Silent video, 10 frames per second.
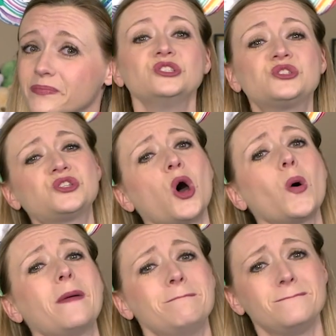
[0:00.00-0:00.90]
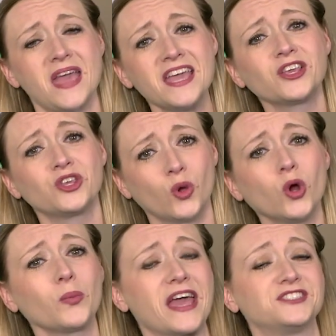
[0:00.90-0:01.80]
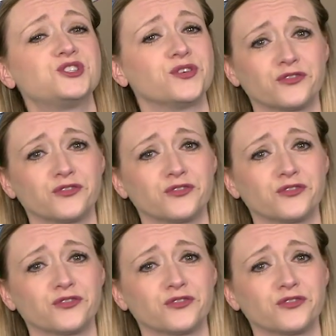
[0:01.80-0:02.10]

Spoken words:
So make your way to the